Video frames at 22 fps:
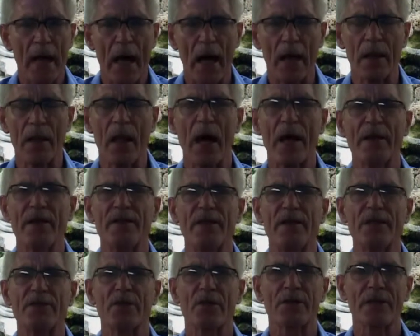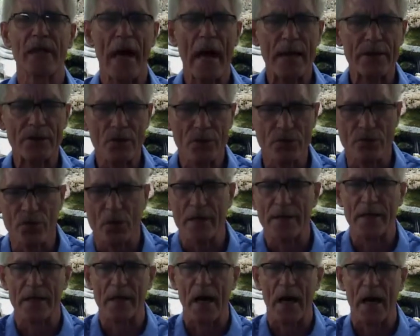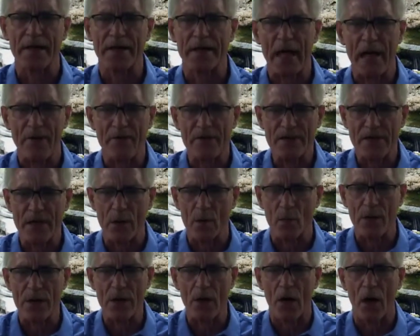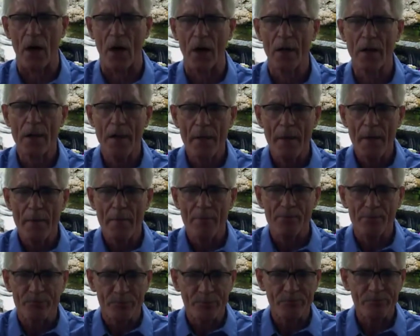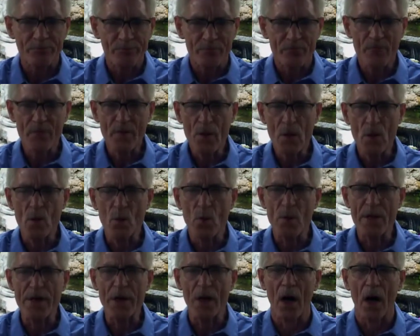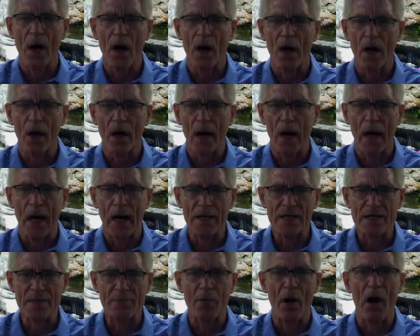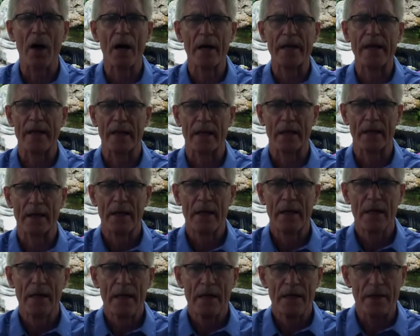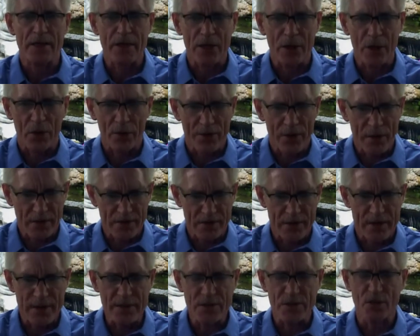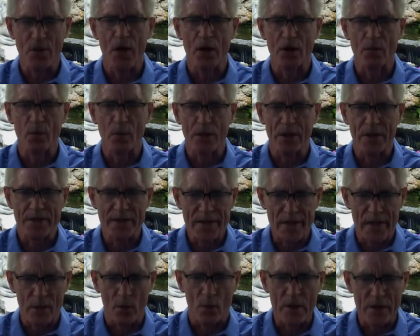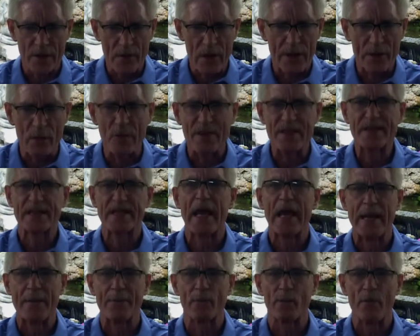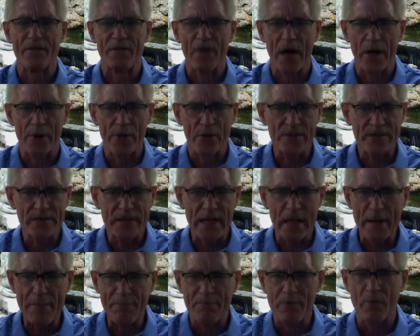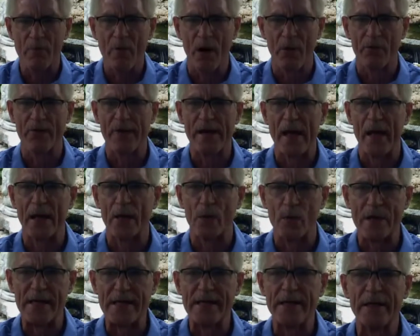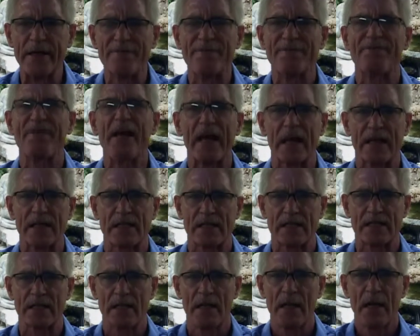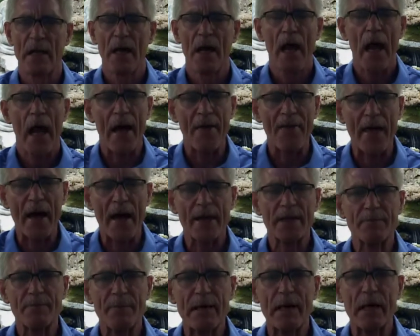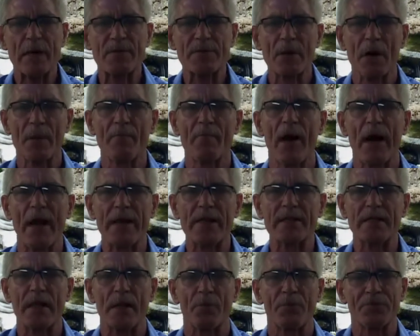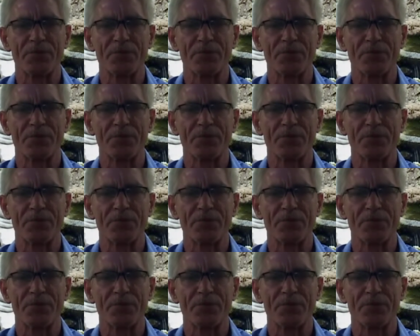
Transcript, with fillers: A lot of these are natural drugs that God gave us that we are we are uh, sparking. You know that these drugs we're going to say we've got to escape. We've got to escape from our reality. We need a fix, and that becomes our mindset.